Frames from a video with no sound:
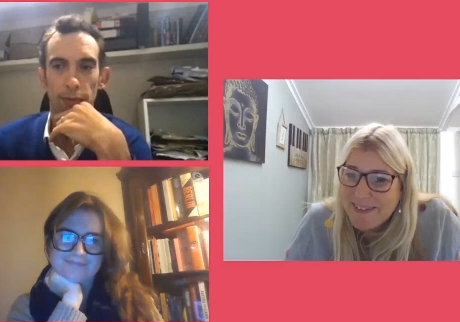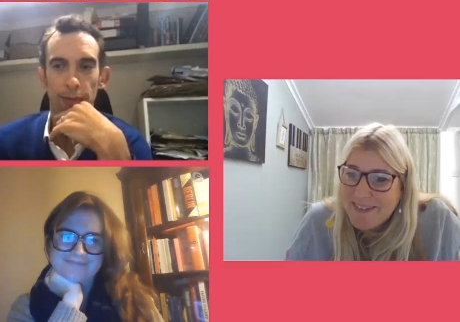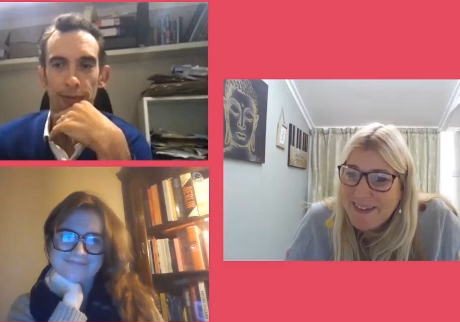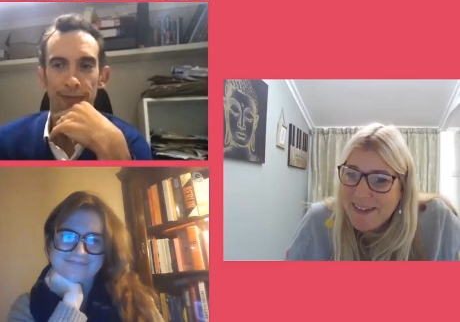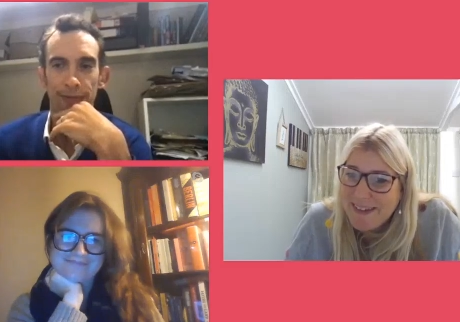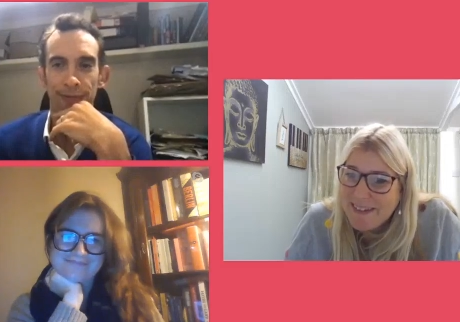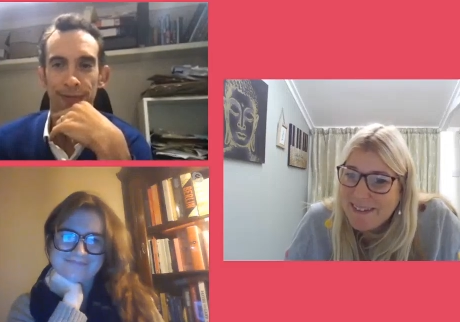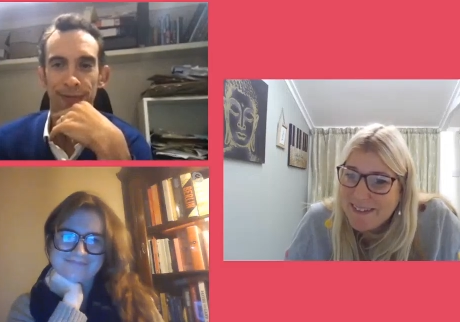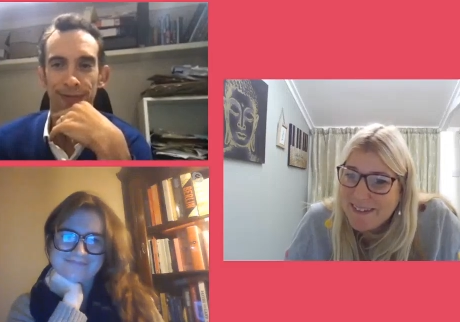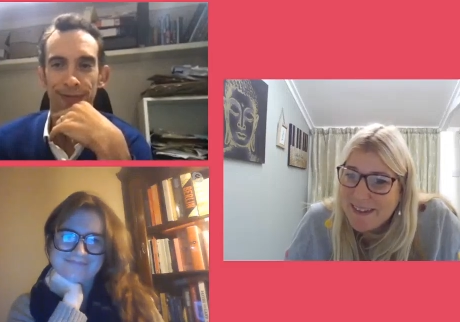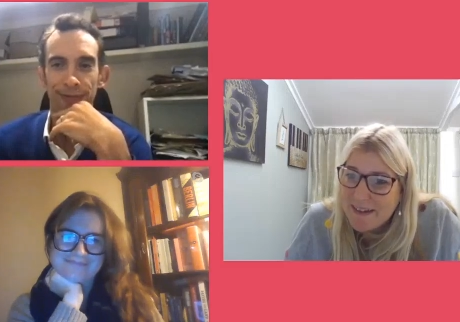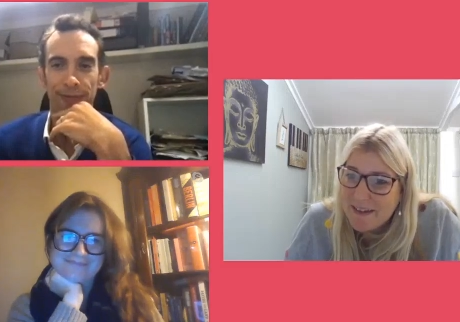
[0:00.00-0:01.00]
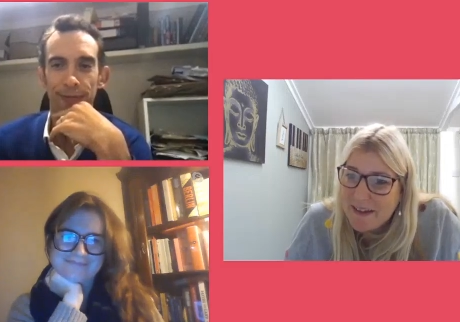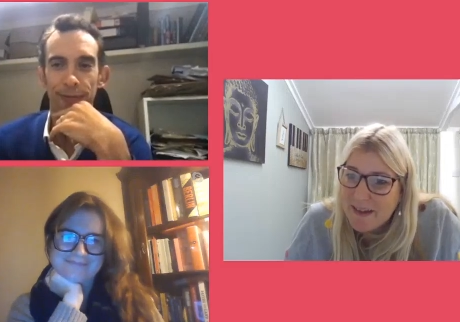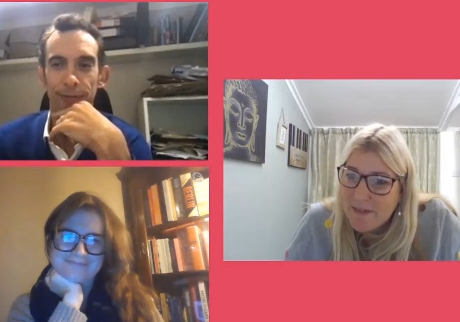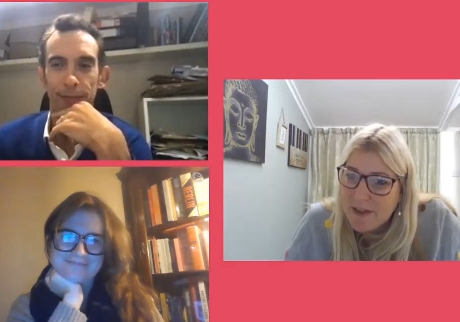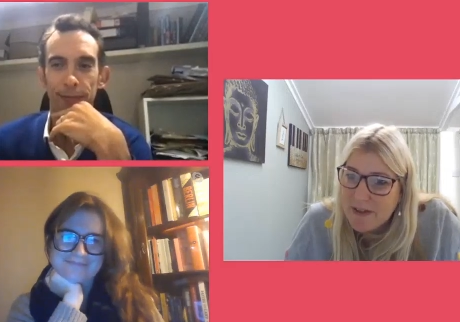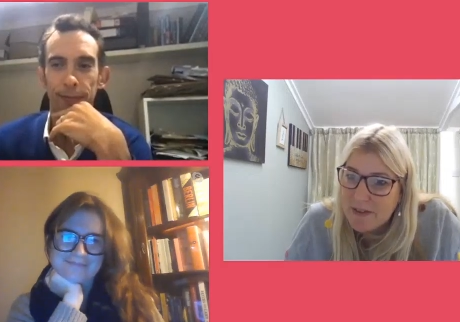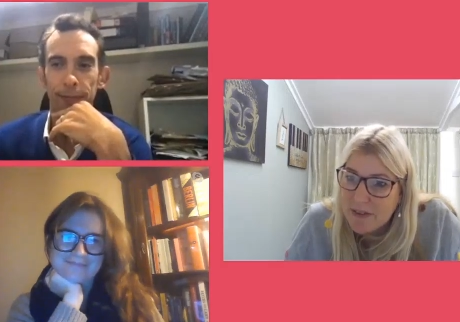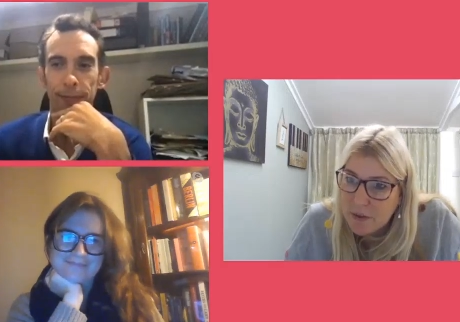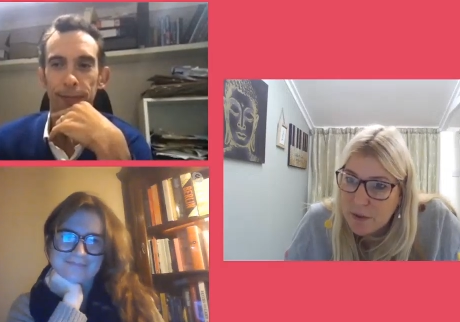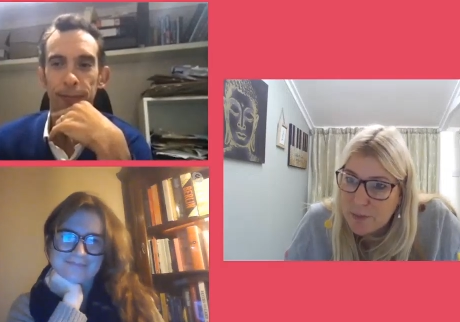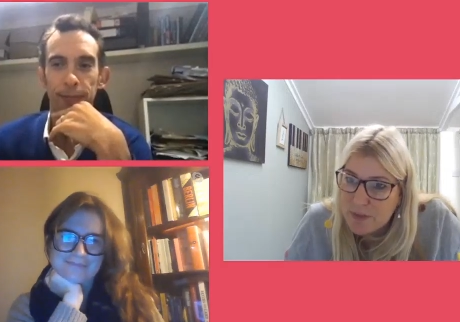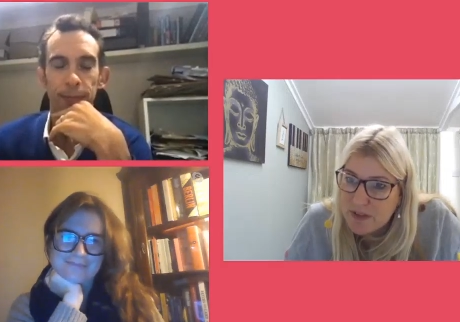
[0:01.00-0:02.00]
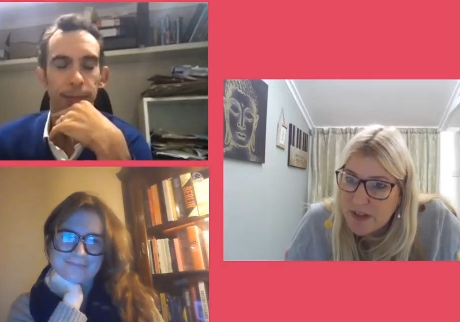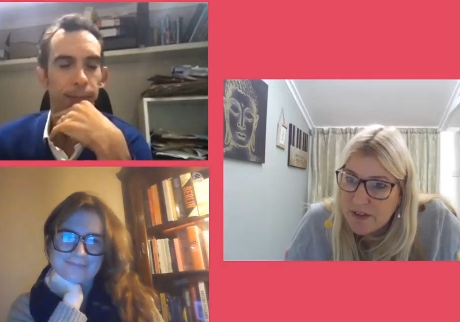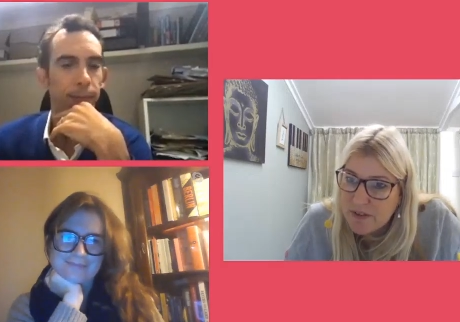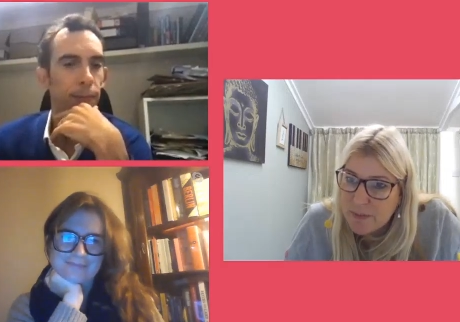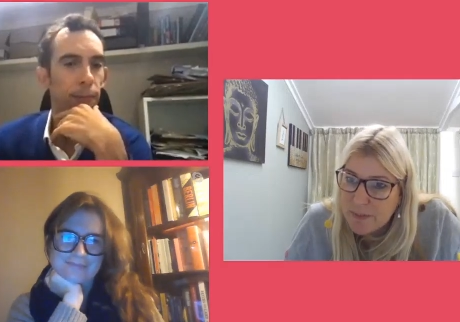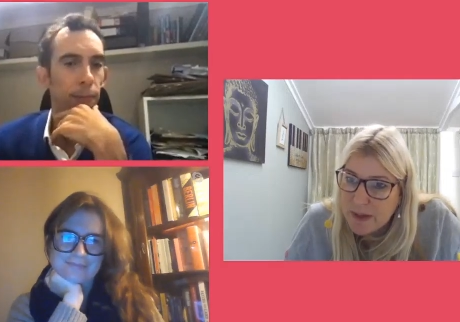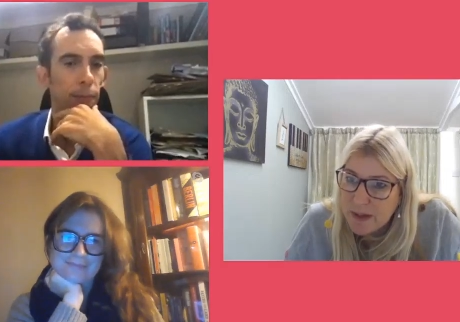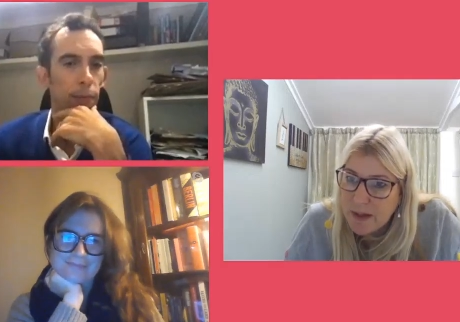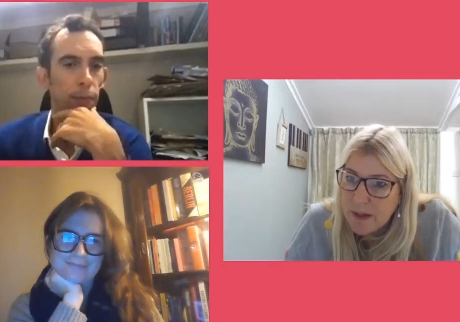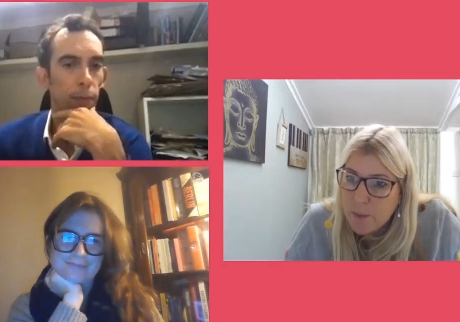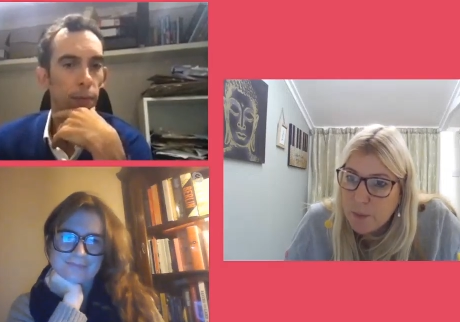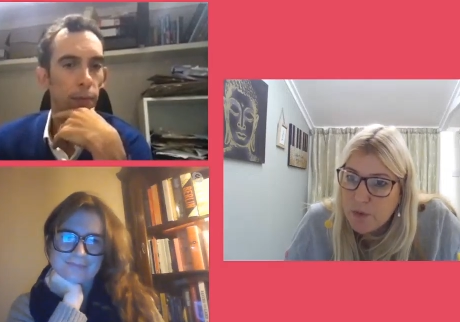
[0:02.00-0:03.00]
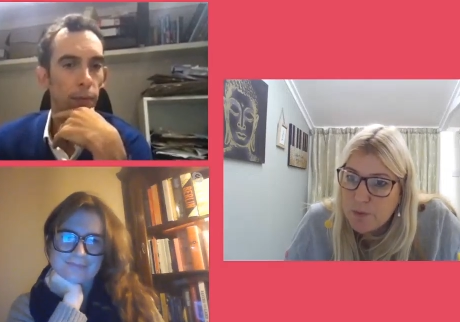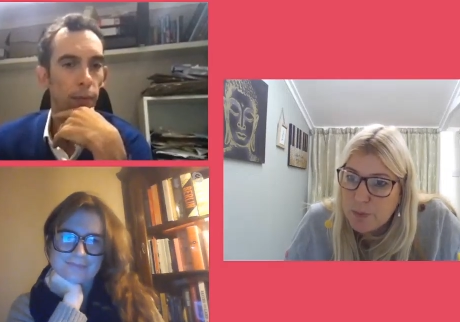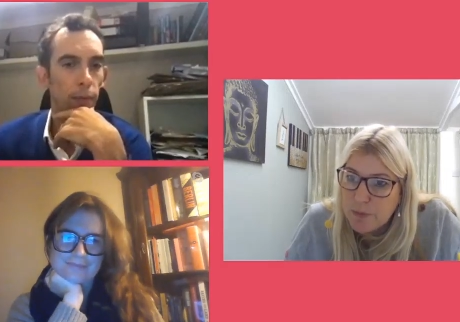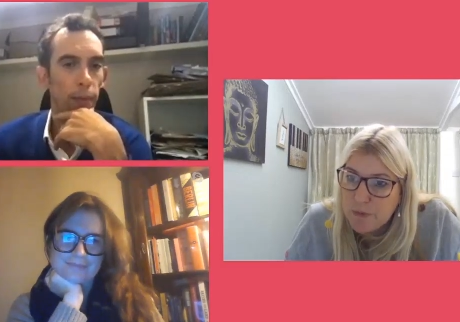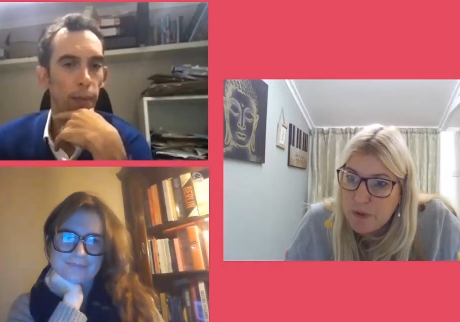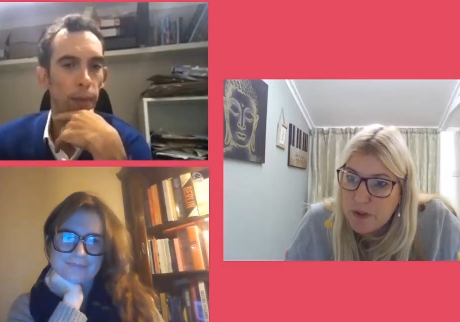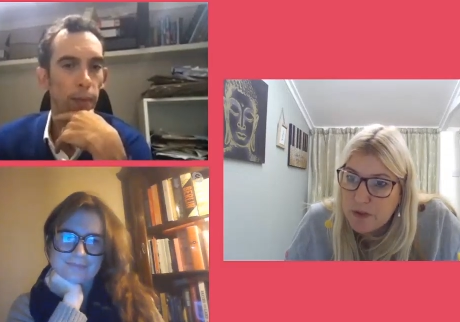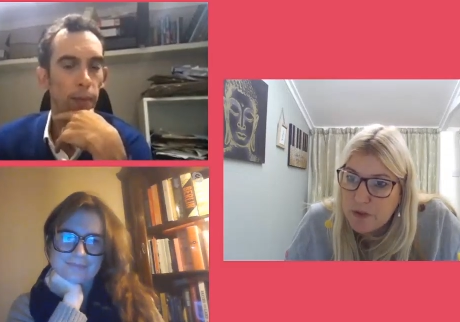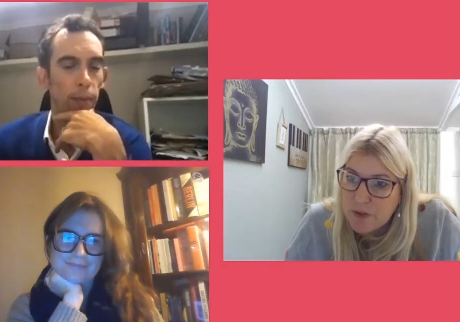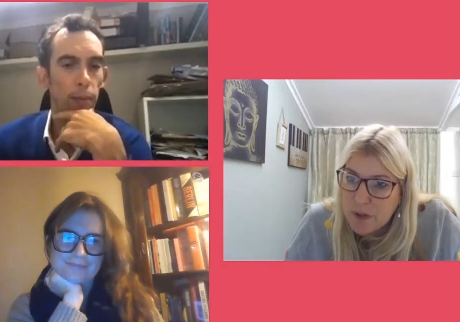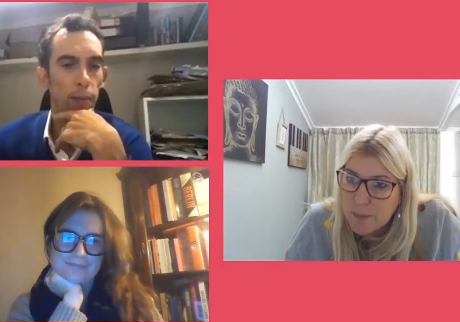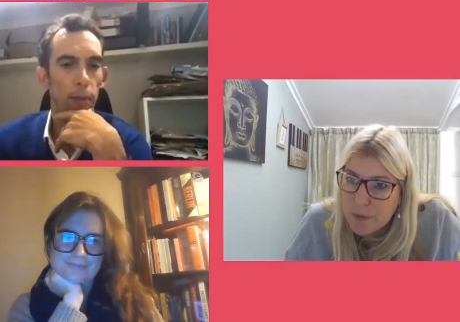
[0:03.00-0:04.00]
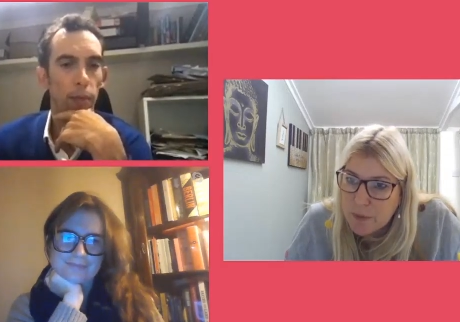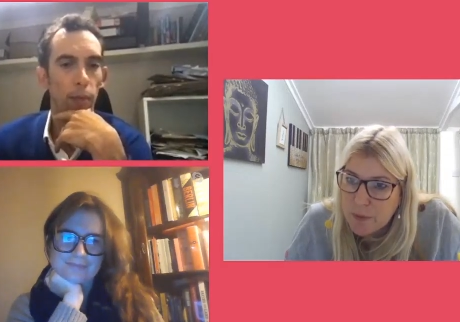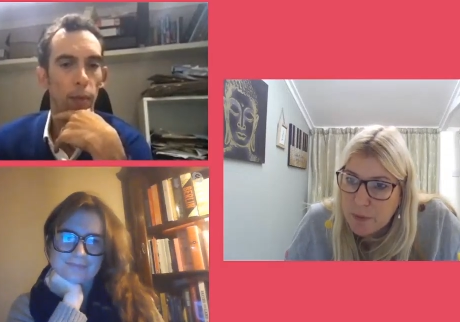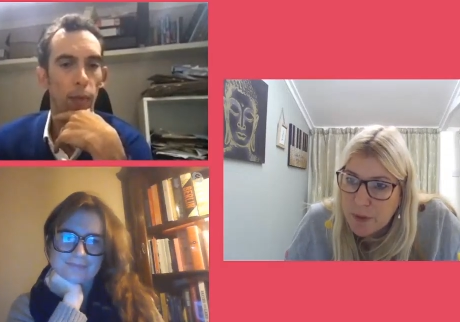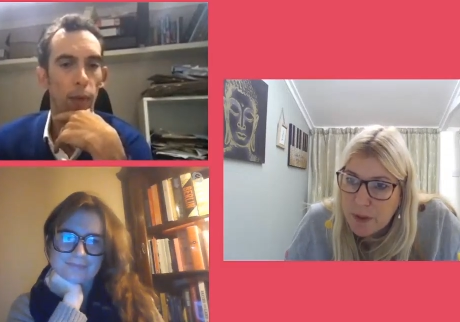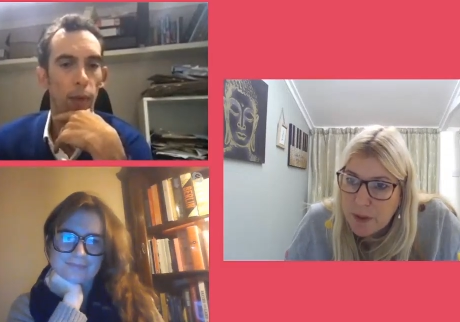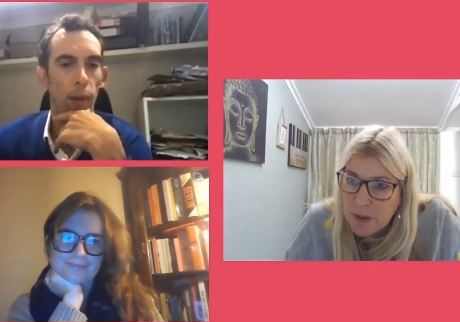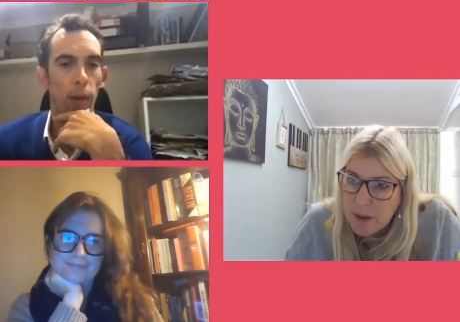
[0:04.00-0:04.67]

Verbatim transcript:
Speaker 1: That Tina has said, I've had a single mastectomy, would have preferred a double,